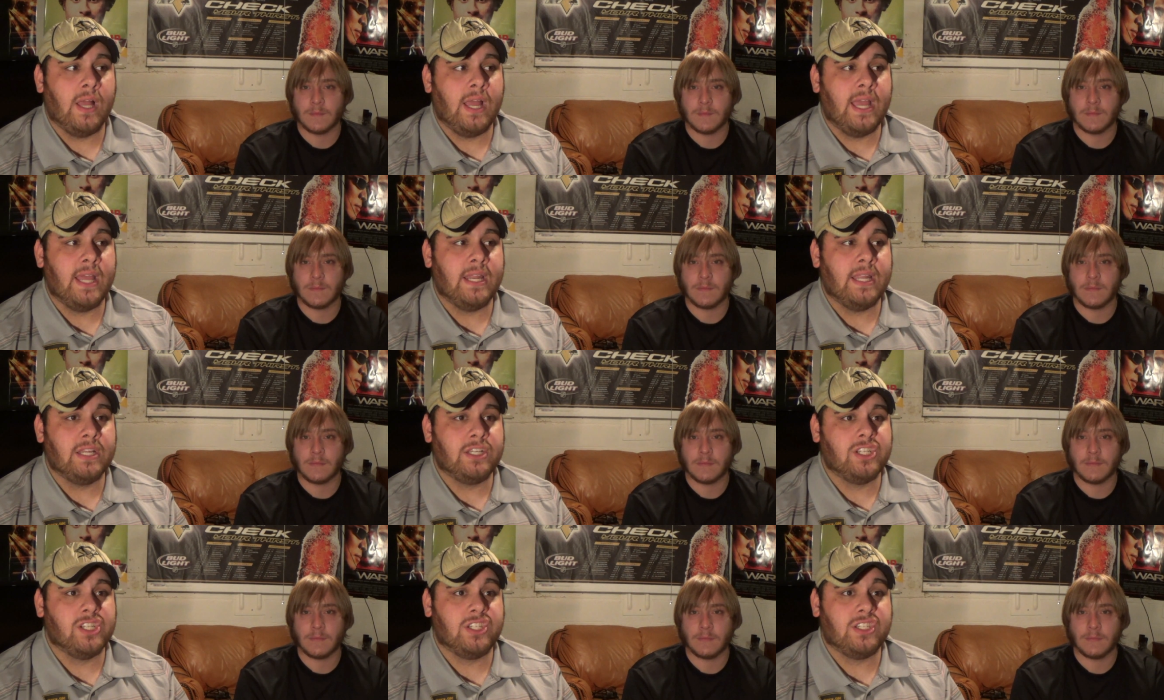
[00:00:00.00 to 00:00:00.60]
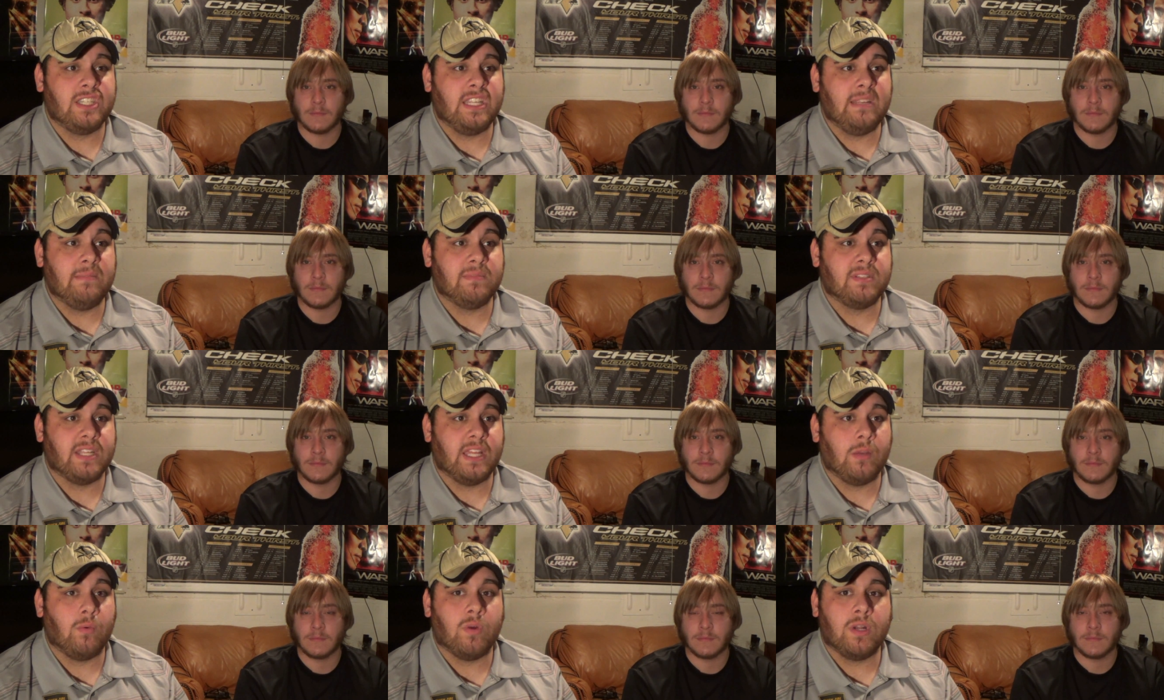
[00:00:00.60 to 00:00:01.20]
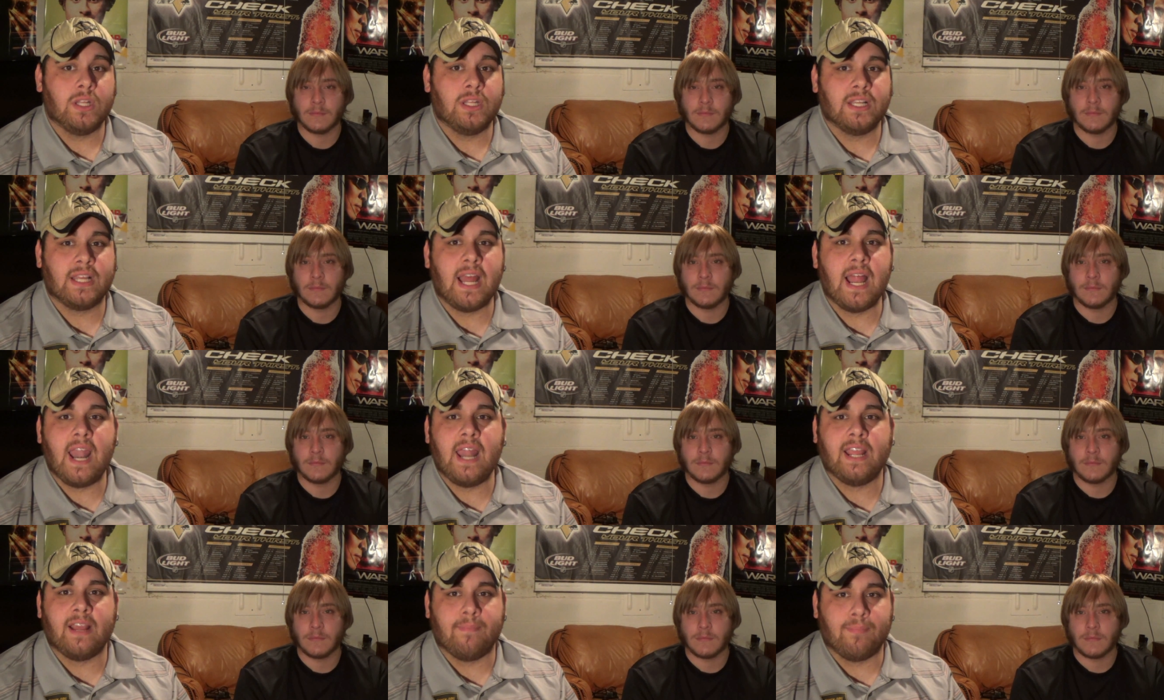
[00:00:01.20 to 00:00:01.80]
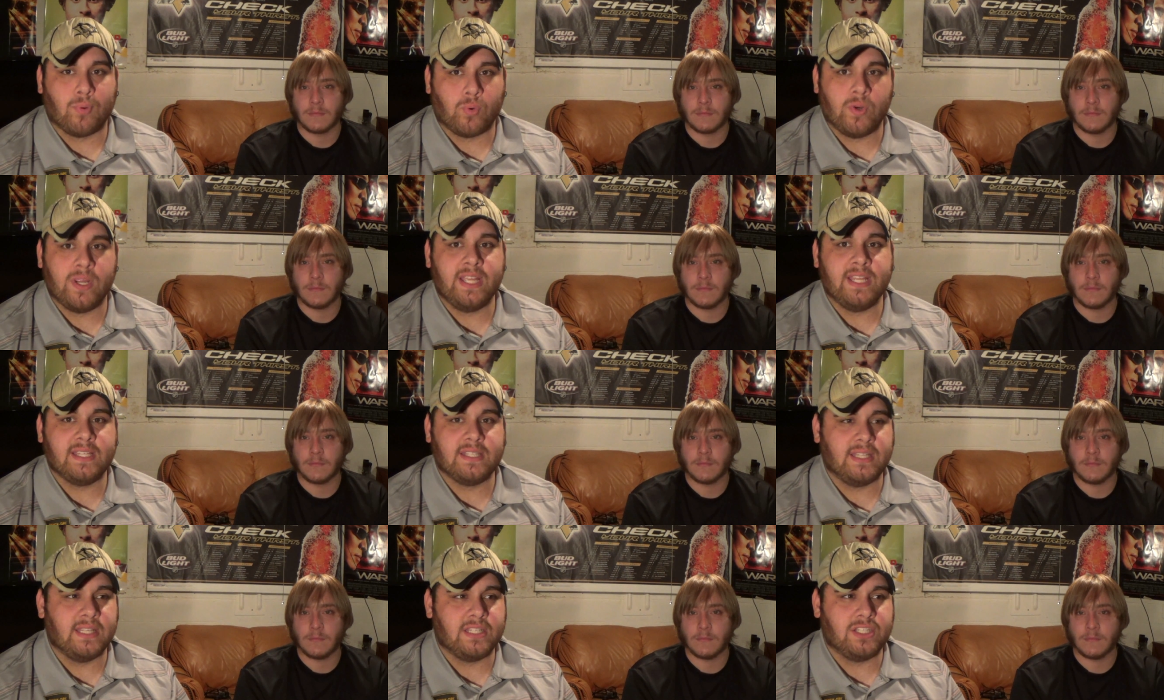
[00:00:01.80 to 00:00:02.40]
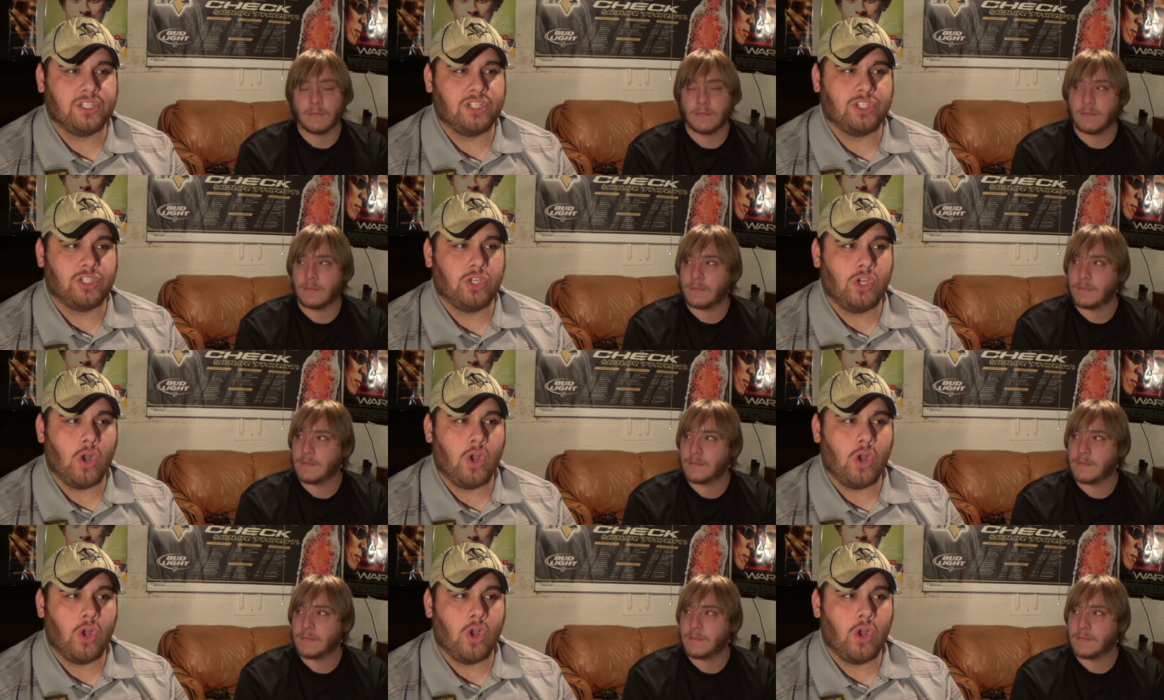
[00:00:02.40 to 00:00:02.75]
Speaker 1: and it just seems like one of the kind of like a priest that's just